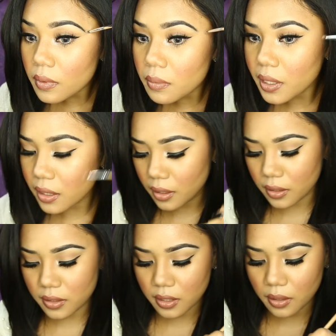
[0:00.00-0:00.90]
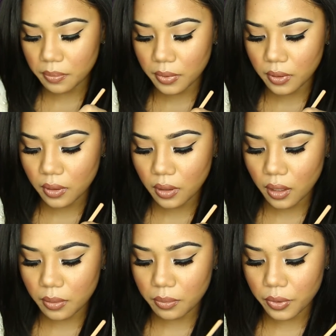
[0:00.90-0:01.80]
Make that tip a
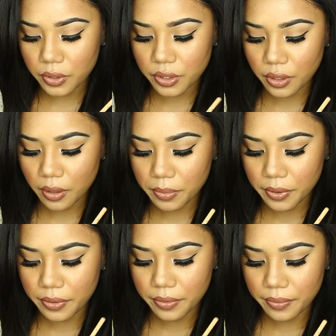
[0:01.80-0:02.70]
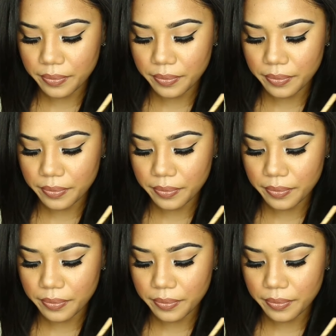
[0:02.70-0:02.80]
lot more sharper.